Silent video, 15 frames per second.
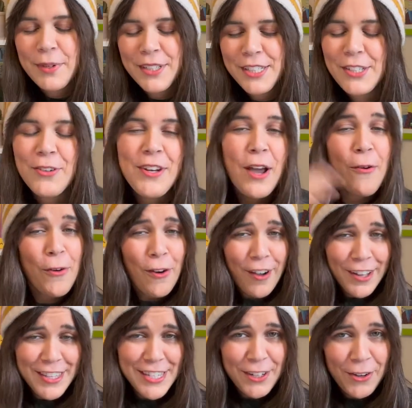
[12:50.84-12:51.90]
So now we're
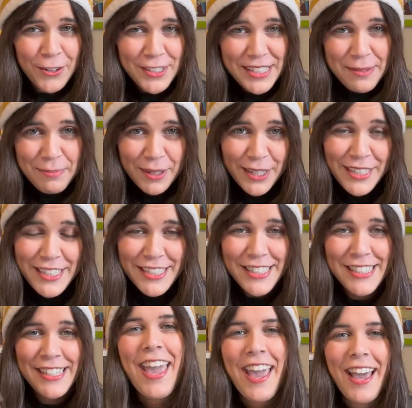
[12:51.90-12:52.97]
on to cozy
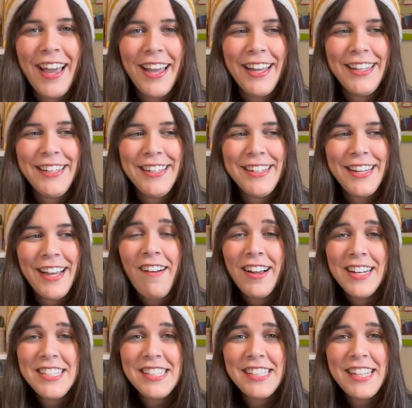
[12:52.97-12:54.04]
books, and
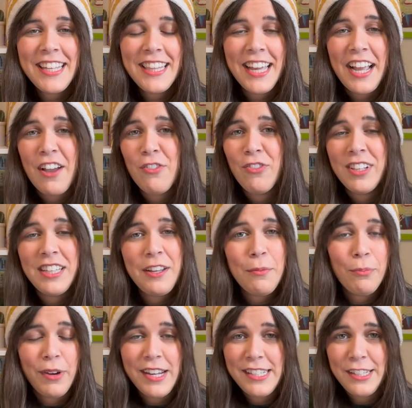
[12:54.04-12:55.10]
honestly, like I really
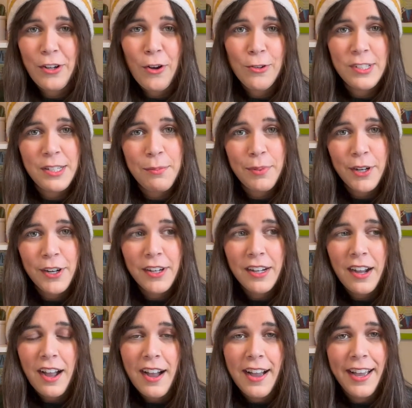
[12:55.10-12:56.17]
embrace the cozy
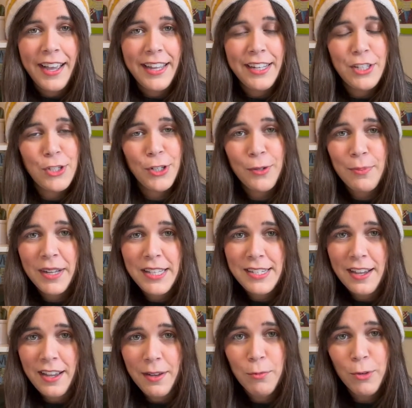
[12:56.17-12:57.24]
book. I took my
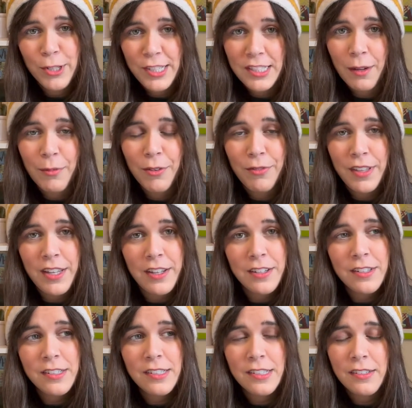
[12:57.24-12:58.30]
time with some of
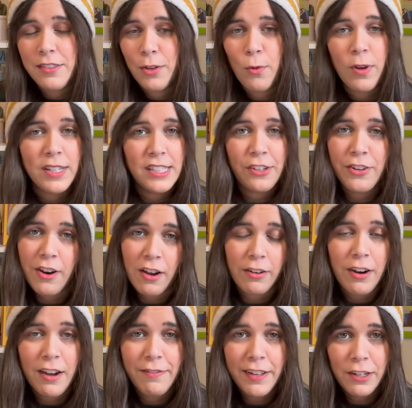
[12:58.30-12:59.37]
these, the ones that are not
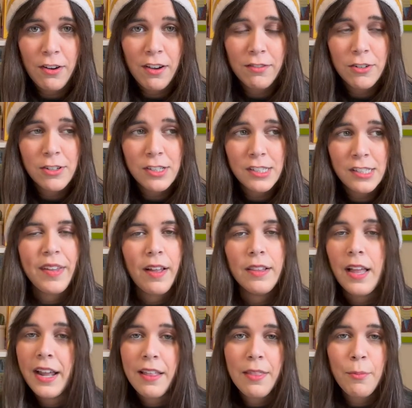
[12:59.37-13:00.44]
graphic novels. A
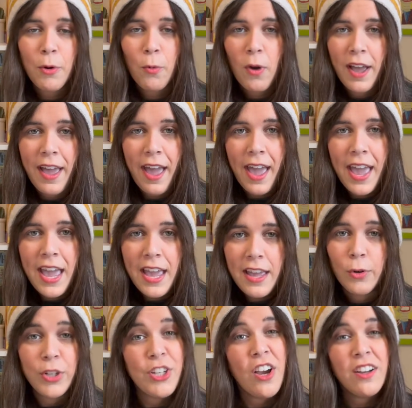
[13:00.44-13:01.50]
lot of them are YA
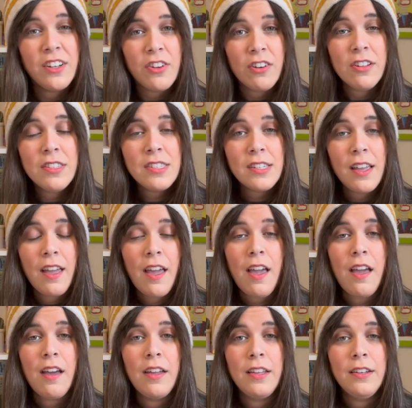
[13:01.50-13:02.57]
or young adult,
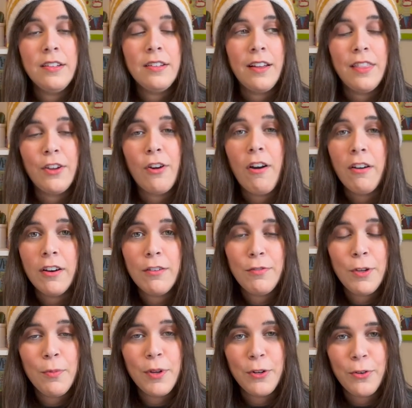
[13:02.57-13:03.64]
and there are a
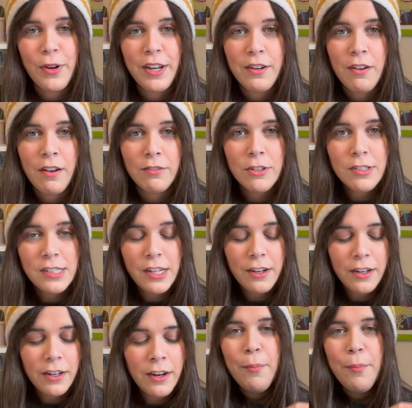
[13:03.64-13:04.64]
few middle grade novels here.